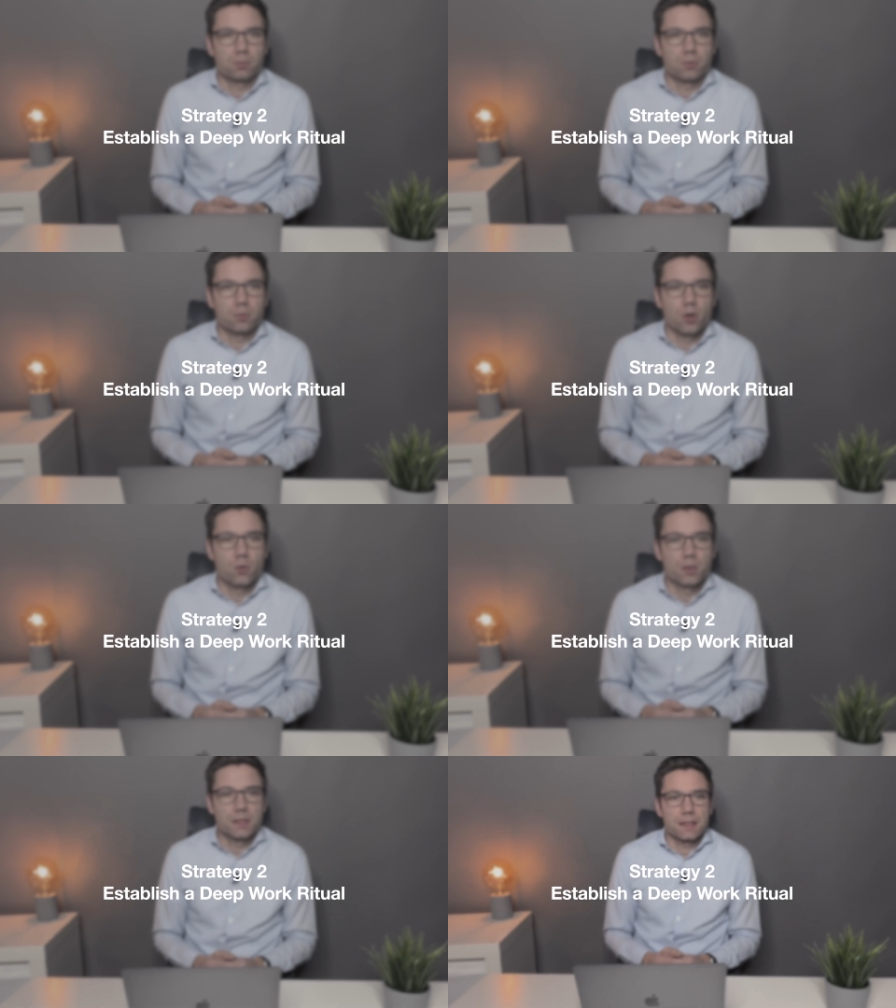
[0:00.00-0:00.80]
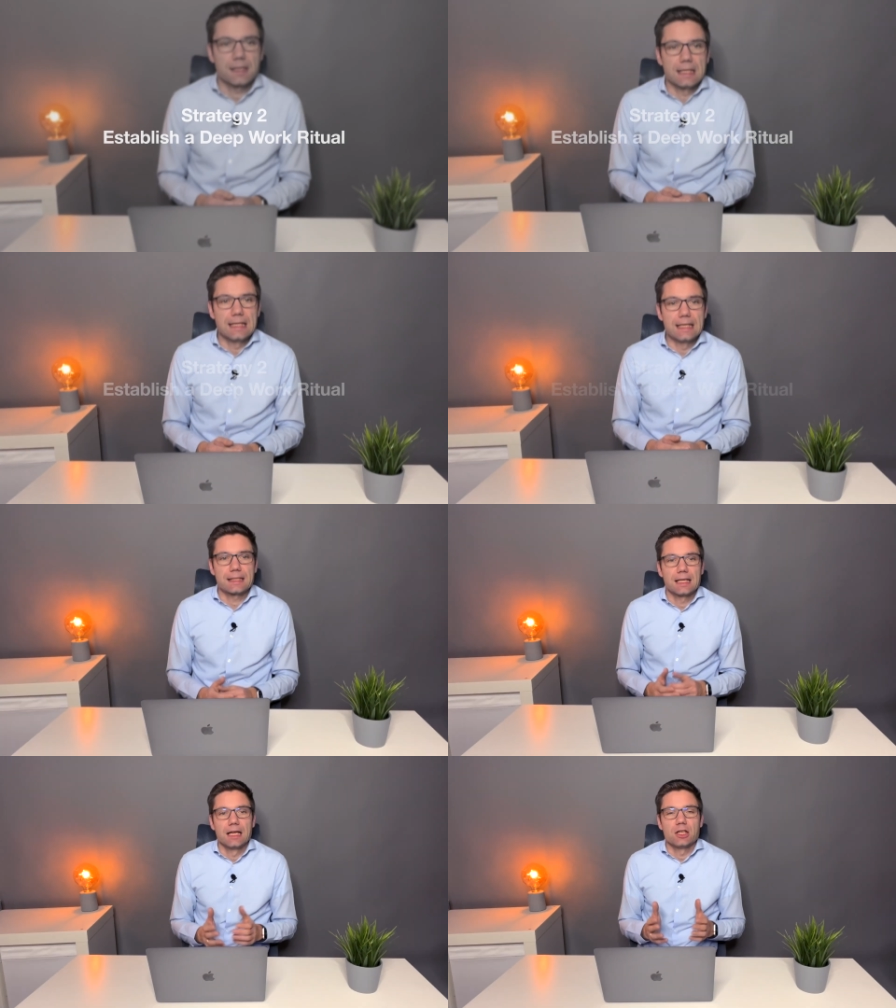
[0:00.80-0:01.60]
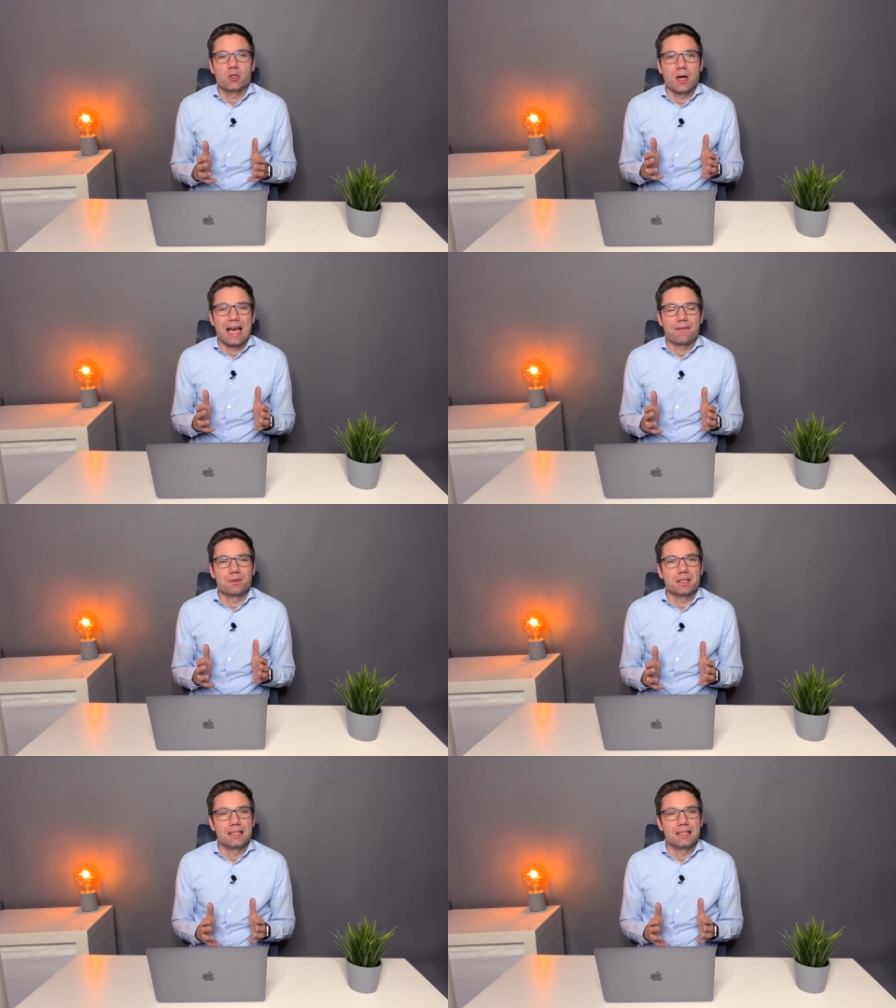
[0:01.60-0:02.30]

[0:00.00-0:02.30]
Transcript: proposes is to have a